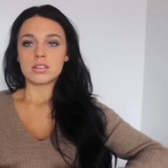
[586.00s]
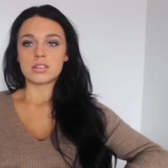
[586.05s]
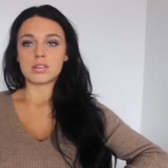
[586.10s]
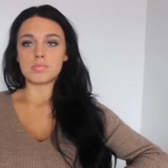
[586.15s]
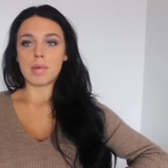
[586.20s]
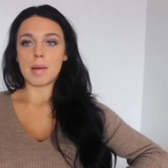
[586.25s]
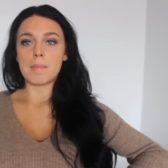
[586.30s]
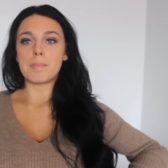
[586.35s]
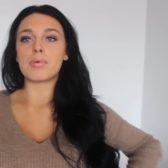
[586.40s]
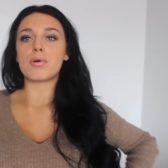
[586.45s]
so
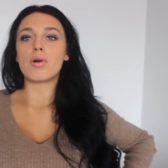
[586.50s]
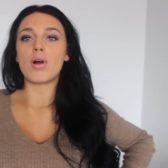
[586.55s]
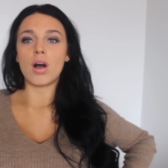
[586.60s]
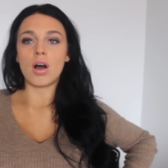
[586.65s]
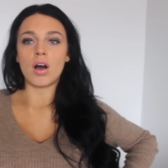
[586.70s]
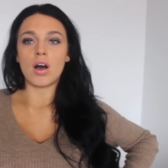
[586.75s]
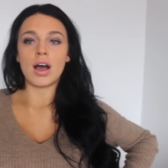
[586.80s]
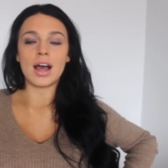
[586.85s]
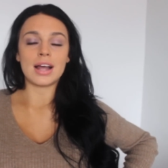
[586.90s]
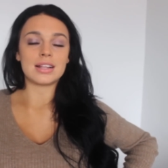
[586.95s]
my
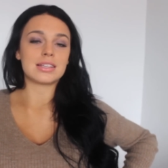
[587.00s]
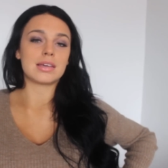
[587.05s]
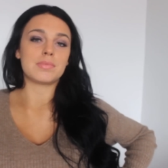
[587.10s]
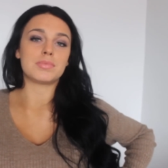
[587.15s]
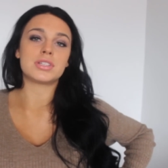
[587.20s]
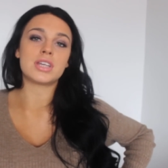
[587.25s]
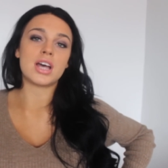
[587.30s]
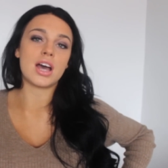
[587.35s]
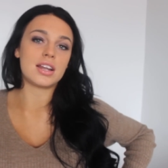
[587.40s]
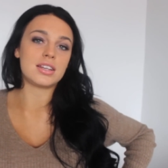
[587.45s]
bra had to
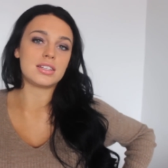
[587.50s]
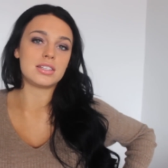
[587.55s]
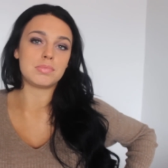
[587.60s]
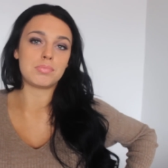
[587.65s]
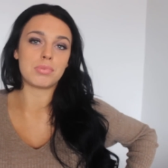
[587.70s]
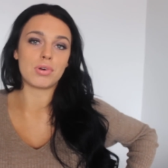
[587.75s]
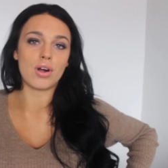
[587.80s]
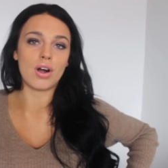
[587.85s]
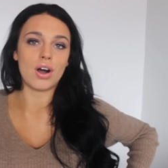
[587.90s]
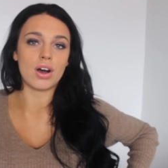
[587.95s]
get maternity
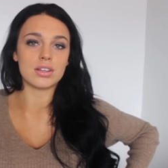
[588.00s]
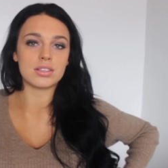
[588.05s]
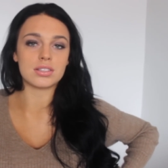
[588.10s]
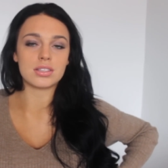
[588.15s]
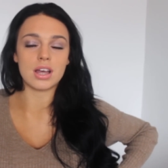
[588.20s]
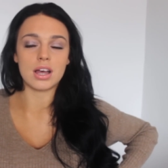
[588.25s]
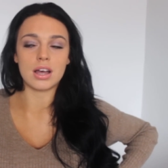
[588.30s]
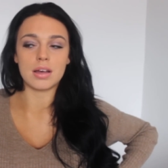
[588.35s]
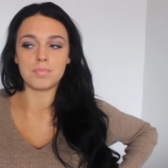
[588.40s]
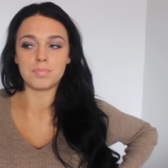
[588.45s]

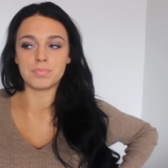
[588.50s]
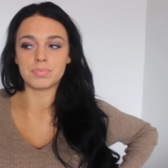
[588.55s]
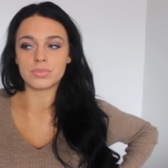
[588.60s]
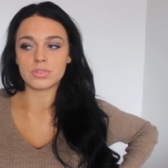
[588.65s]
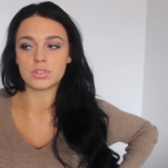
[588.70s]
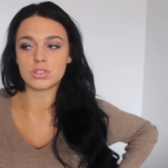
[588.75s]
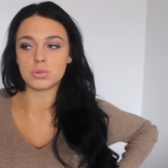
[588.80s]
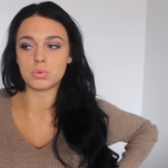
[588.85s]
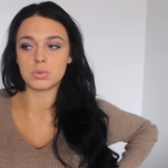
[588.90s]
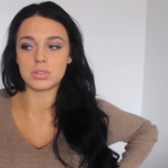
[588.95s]
bras um,
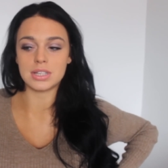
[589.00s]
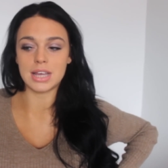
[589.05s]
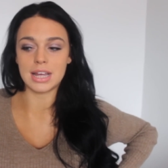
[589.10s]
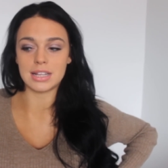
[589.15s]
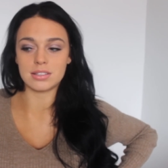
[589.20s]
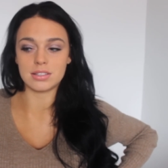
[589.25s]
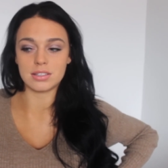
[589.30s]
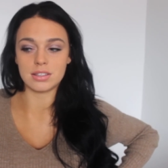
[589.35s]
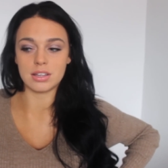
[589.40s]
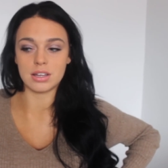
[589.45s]
towards the
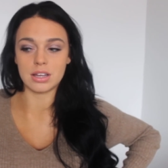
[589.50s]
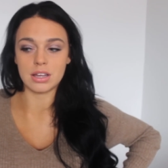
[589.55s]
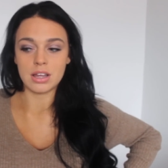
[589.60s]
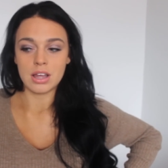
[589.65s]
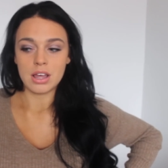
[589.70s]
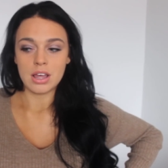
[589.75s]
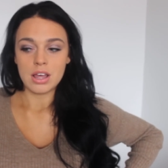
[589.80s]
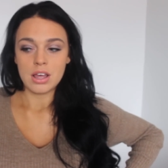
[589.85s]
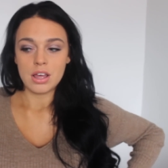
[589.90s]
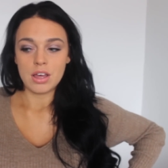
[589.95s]
end of the
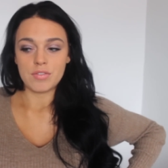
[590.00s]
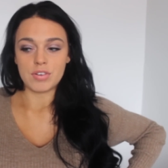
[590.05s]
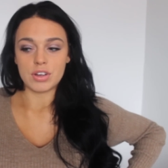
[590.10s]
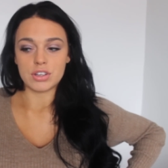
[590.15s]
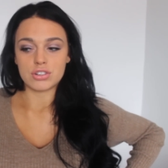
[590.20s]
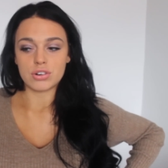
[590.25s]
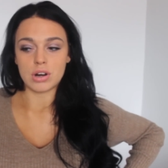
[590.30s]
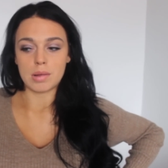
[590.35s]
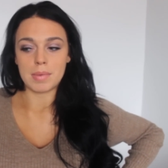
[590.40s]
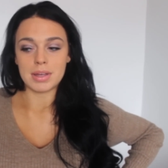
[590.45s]

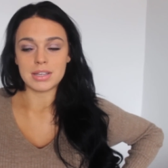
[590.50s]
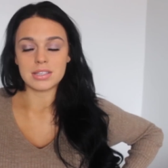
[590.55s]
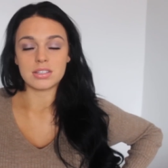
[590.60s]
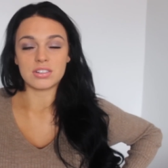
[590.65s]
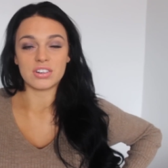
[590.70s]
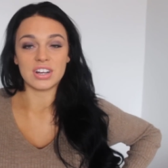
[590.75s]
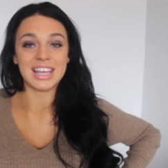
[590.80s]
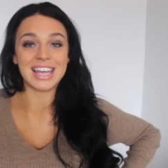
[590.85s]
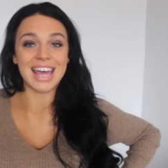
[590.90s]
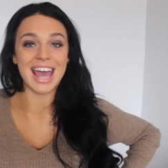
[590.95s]
first
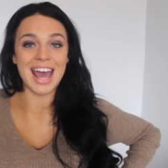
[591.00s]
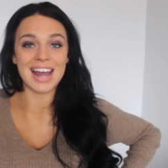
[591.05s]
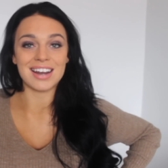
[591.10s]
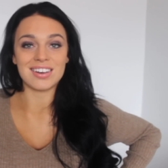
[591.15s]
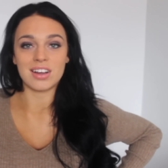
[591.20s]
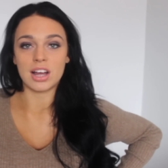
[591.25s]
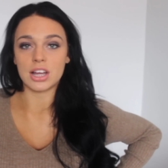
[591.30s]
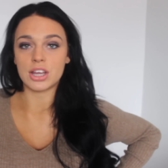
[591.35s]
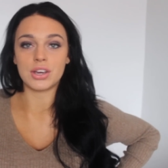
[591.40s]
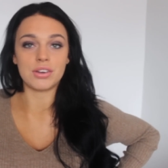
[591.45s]
trimester
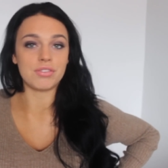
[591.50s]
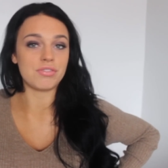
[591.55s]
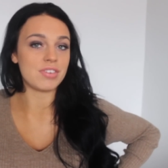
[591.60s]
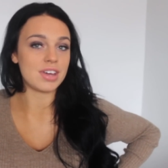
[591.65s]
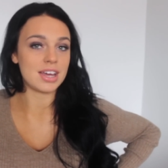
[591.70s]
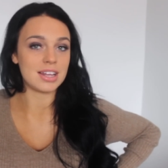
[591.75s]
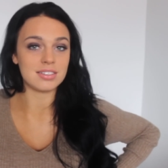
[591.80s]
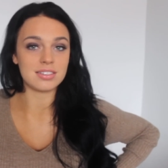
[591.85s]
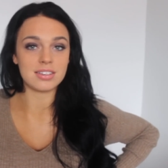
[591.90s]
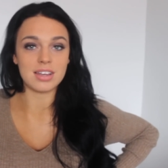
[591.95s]
again, I couldn't
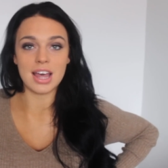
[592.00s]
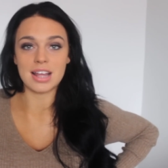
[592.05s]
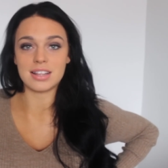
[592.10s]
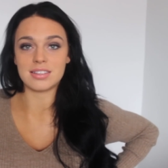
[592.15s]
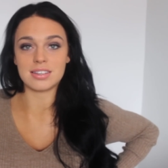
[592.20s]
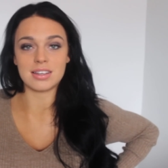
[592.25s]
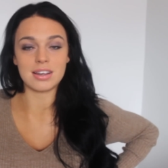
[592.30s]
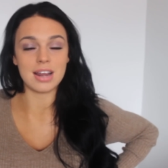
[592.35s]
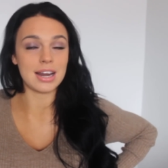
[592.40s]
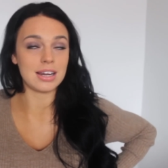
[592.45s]
fit into
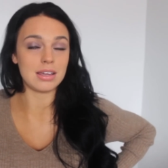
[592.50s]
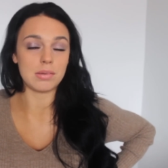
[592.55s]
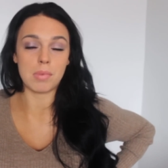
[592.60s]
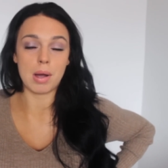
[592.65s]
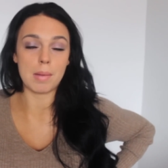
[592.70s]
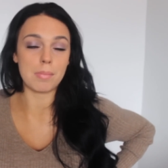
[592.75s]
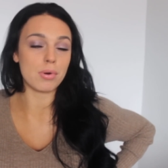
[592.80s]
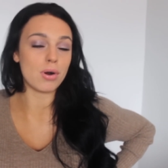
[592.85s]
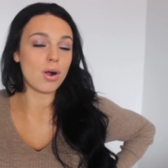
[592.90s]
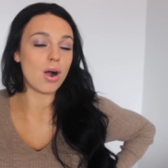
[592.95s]
ends in any of
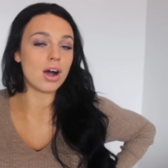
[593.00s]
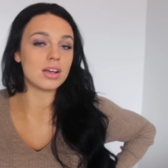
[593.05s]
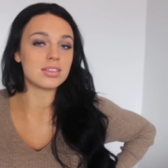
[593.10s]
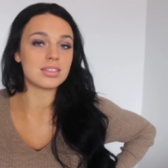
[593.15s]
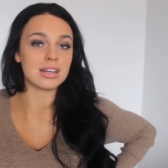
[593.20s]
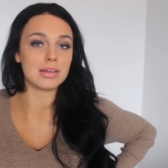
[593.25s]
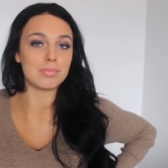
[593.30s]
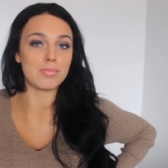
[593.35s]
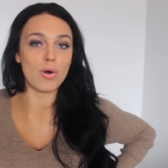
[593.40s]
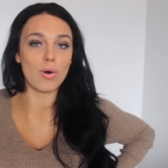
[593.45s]
my
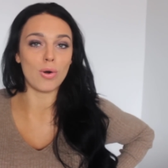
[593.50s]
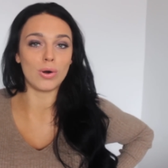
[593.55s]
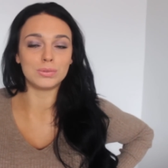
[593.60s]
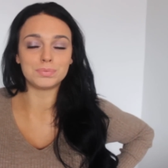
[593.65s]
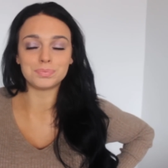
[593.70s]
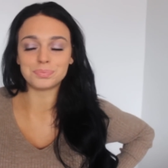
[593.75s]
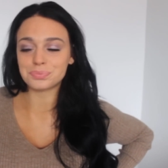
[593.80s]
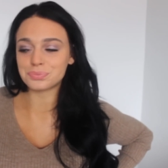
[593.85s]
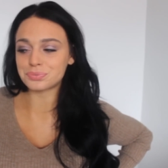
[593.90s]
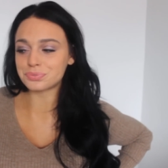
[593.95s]
bras
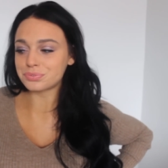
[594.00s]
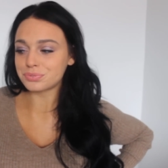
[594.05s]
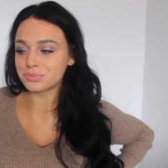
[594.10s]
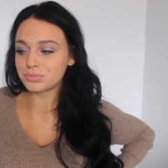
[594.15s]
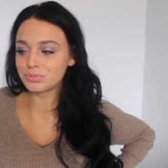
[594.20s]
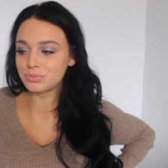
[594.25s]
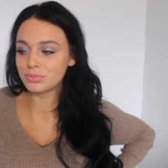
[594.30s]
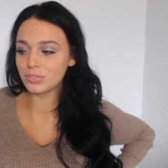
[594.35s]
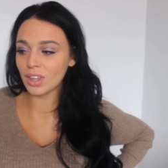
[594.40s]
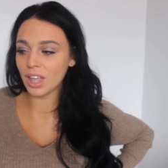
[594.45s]
anymore.
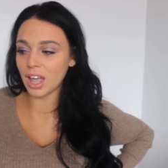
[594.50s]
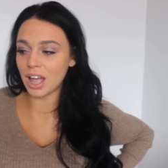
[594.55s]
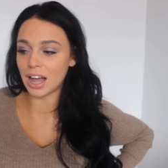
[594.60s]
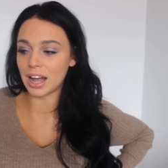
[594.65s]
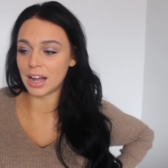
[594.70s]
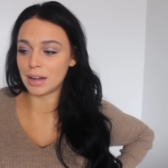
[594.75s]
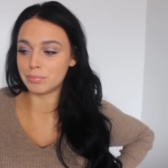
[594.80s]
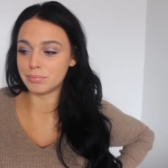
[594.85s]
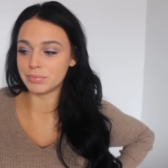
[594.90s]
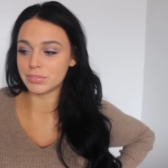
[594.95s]

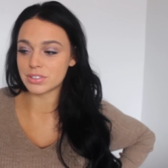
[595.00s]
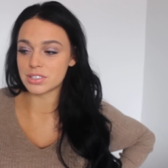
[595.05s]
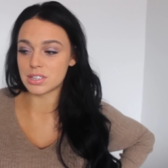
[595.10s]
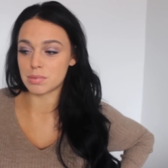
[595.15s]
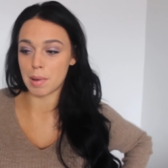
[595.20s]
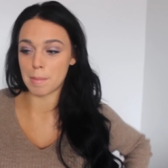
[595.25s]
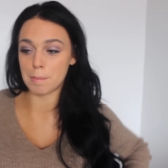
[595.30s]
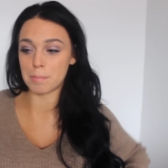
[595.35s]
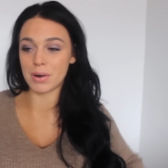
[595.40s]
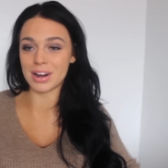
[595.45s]
Um,
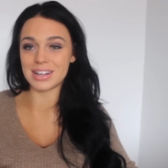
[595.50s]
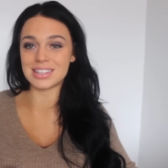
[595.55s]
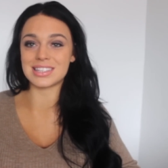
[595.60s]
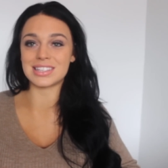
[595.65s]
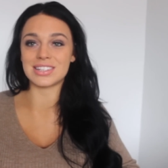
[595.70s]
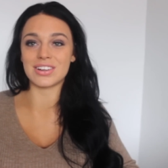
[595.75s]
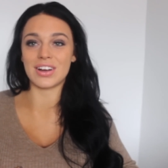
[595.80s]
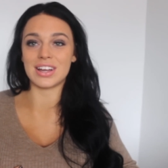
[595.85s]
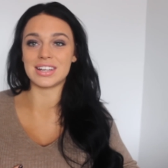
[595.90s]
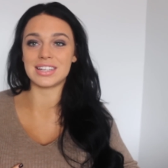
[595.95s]
so my breasts
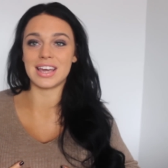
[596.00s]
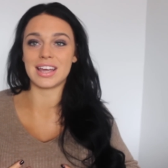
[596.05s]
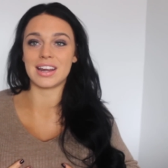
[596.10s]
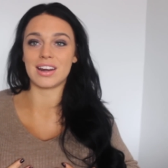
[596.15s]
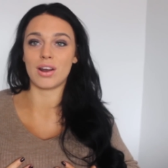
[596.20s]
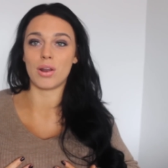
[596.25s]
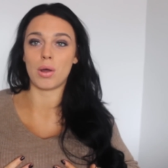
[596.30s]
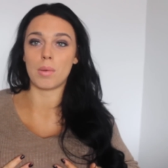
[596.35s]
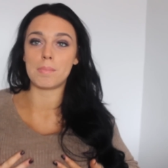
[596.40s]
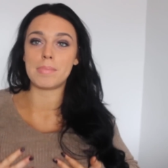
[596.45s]
started
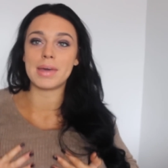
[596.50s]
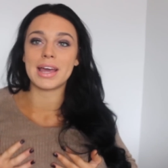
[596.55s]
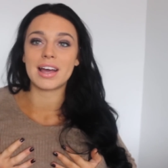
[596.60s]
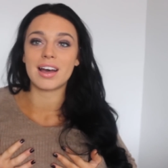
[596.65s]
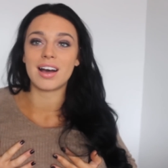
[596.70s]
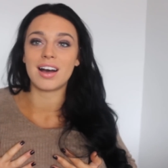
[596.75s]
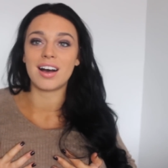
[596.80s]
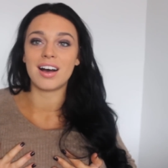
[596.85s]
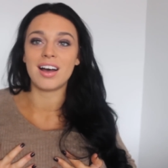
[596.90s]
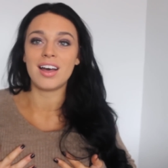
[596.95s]
getting a lot
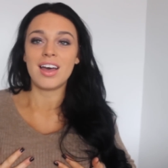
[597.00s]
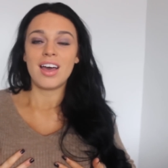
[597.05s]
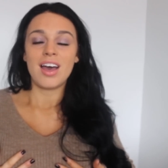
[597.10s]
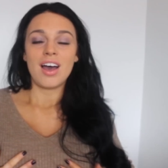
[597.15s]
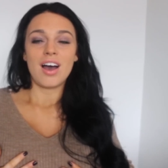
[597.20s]
bigger.